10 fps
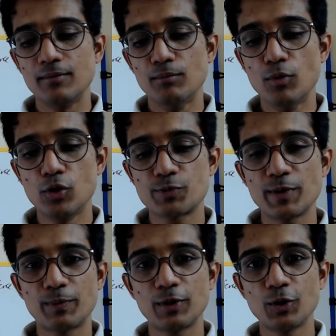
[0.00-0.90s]
most
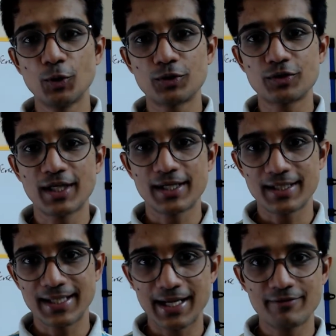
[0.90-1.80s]
people go to their
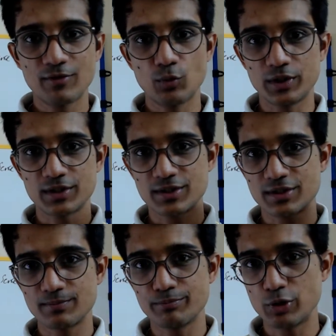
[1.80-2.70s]
grave
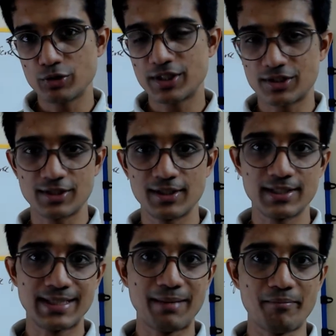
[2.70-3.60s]
with music still
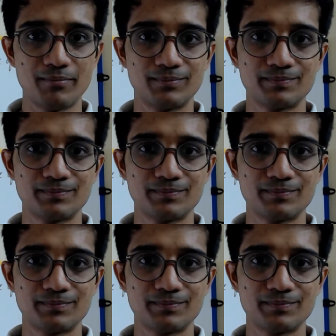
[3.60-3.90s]
in them.